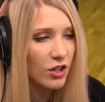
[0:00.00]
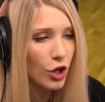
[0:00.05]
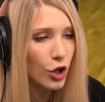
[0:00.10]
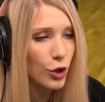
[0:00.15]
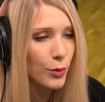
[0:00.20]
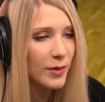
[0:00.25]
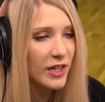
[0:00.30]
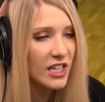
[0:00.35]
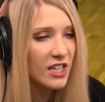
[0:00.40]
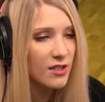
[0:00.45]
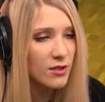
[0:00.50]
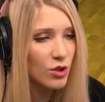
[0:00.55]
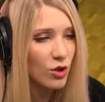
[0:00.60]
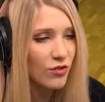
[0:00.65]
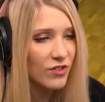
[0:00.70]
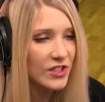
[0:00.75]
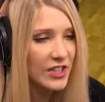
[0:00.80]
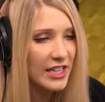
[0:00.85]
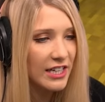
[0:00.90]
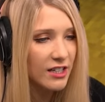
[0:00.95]
Herman is
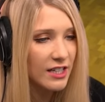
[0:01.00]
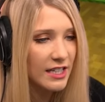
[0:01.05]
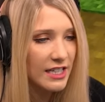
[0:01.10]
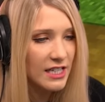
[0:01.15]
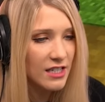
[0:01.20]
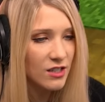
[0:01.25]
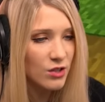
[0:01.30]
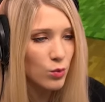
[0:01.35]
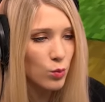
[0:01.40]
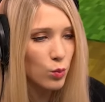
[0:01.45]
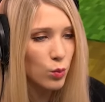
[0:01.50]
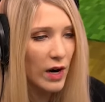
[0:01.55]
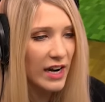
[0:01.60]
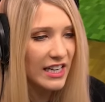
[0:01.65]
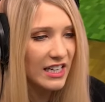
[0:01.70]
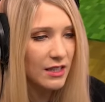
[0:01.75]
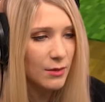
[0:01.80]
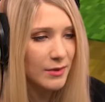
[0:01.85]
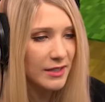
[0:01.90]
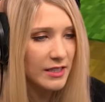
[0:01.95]
over here and he is
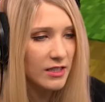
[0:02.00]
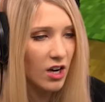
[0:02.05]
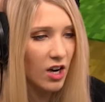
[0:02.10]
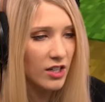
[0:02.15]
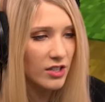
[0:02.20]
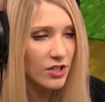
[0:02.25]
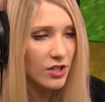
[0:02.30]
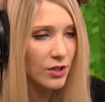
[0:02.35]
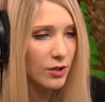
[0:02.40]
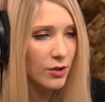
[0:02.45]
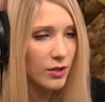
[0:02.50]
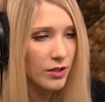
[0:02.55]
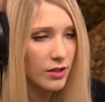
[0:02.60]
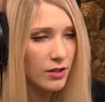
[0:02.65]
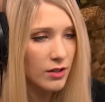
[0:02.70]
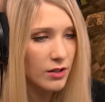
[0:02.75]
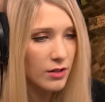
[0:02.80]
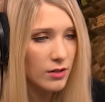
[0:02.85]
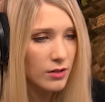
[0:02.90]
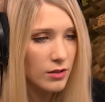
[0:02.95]
ready to be talked to.
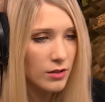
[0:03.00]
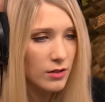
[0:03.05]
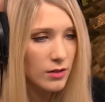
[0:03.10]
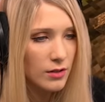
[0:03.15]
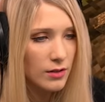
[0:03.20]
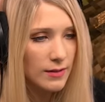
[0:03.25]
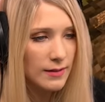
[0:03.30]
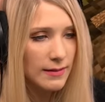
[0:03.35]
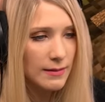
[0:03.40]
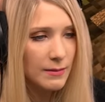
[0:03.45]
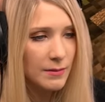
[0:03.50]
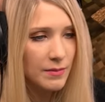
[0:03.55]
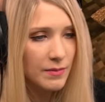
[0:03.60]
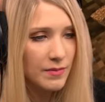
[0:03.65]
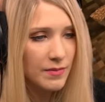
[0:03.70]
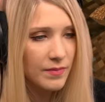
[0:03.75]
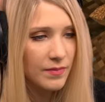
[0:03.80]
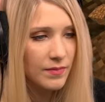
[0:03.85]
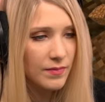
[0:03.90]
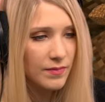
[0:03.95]
I have
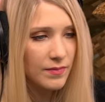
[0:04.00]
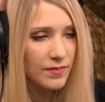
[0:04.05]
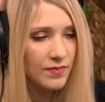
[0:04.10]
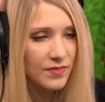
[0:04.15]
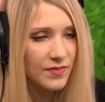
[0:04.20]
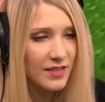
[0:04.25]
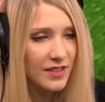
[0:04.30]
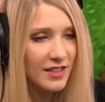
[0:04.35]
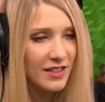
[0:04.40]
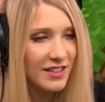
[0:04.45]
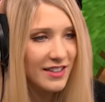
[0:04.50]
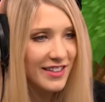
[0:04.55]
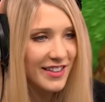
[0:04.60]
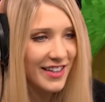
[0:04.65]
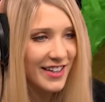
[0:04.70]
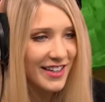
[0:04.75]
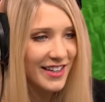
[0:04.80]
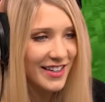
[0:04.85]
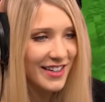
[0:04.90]
wheat seeds, a